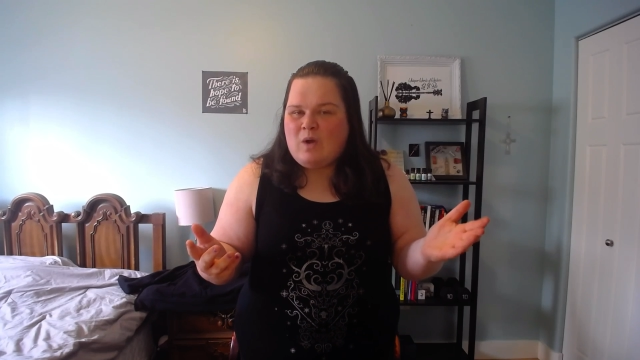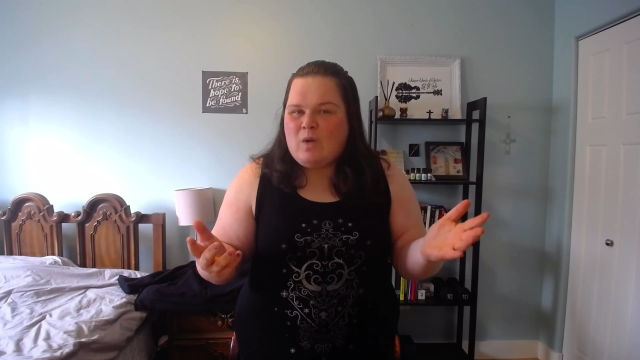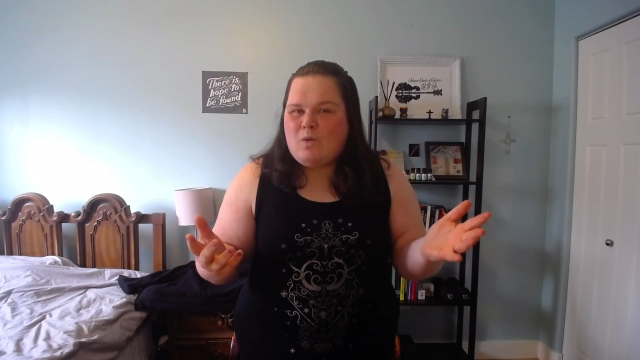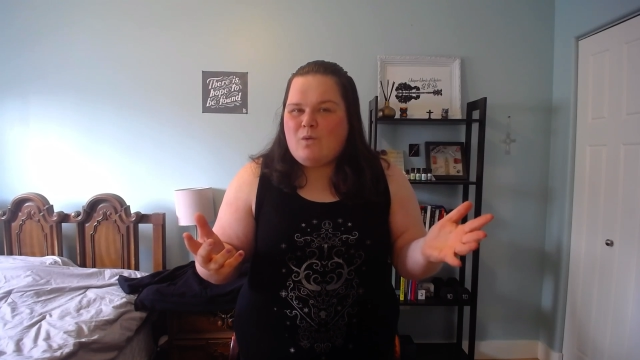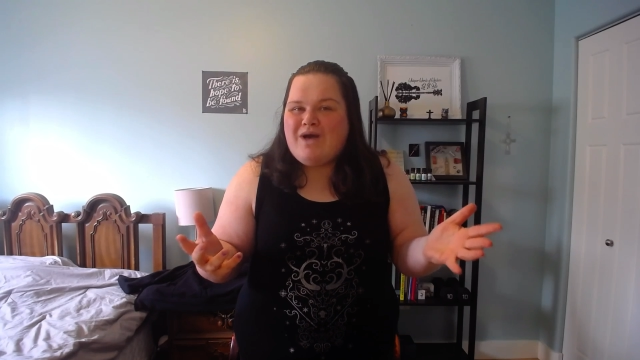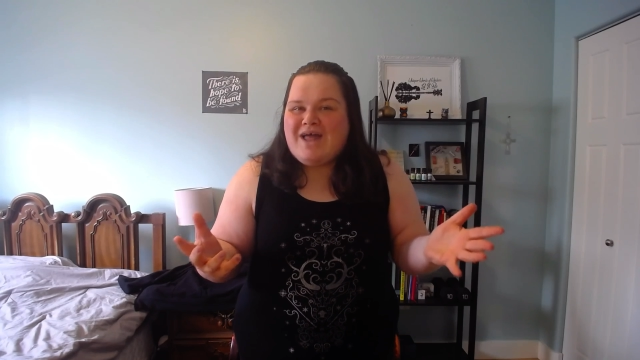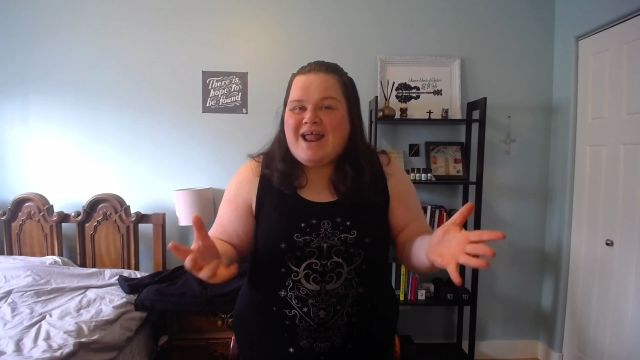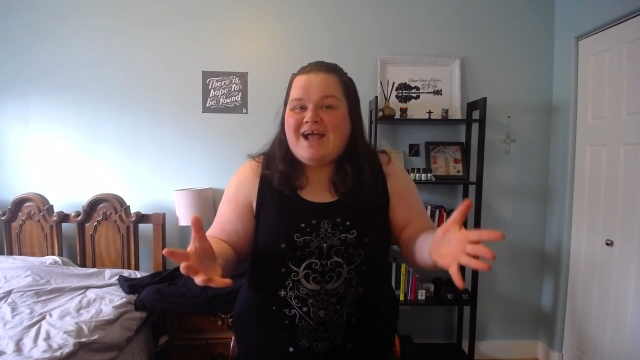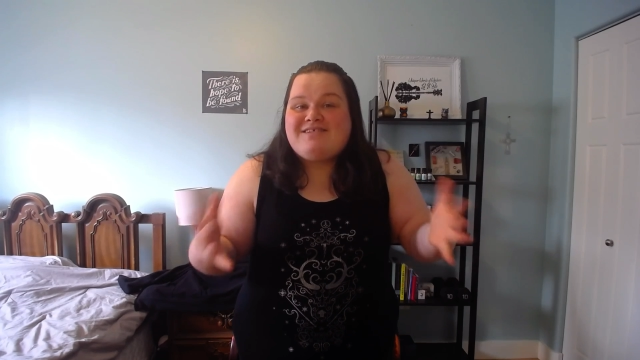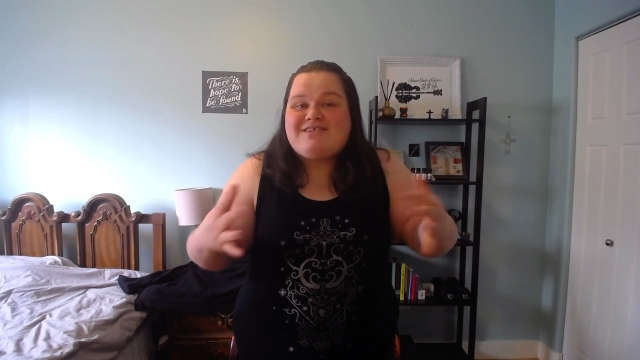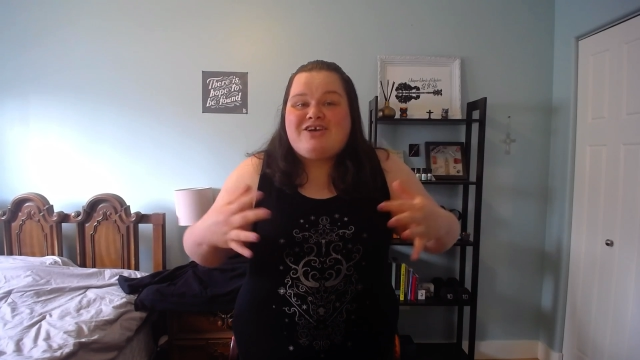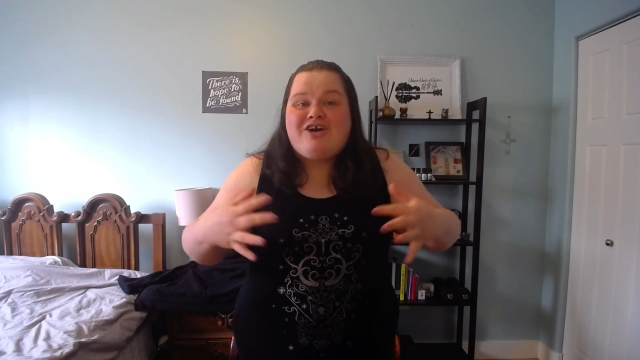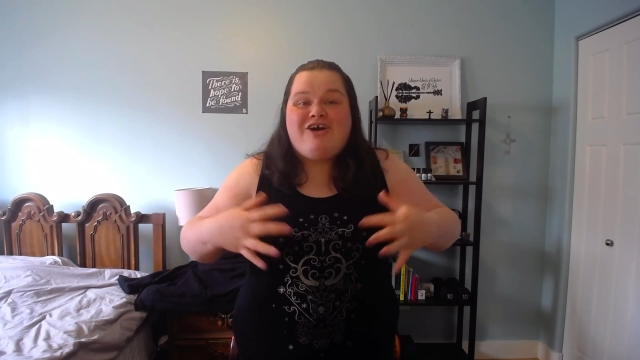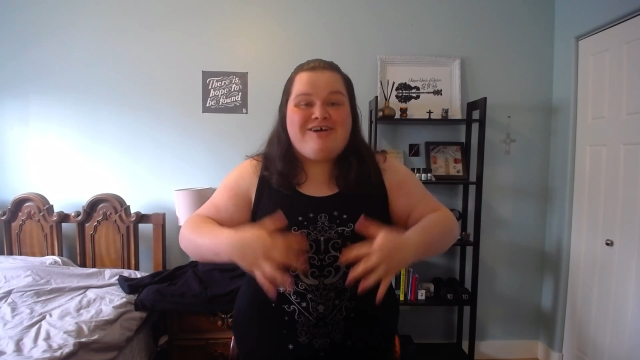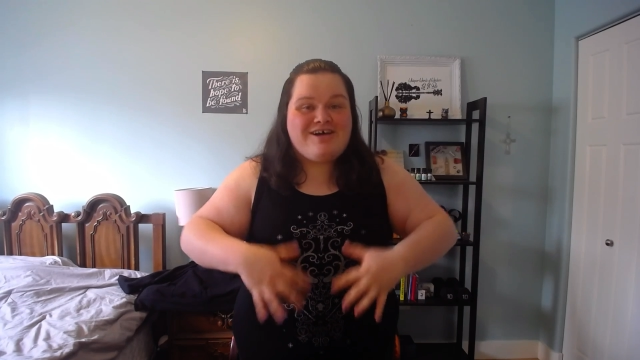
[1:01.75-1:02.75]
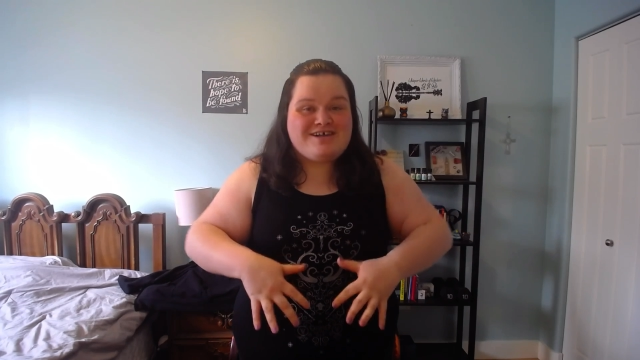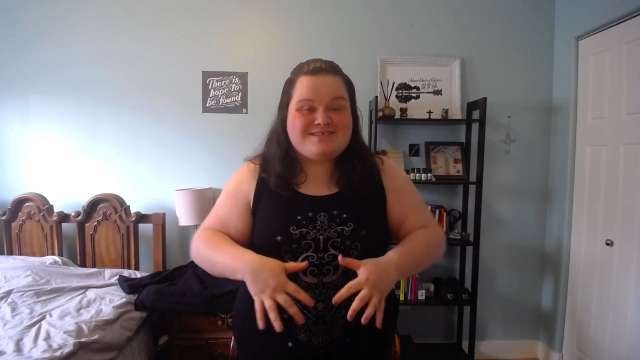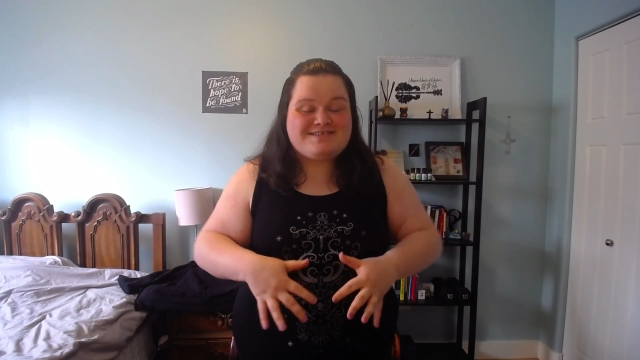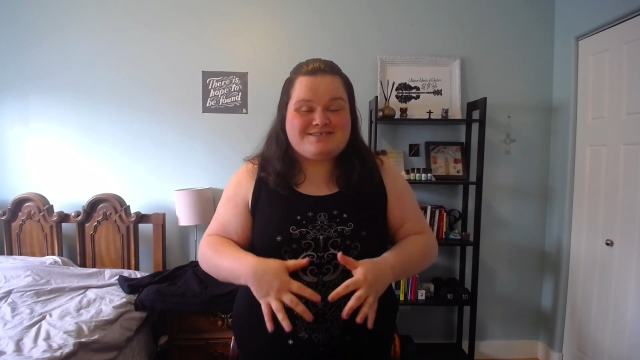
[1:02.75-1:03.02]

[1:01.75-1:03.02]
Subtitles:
what has caused your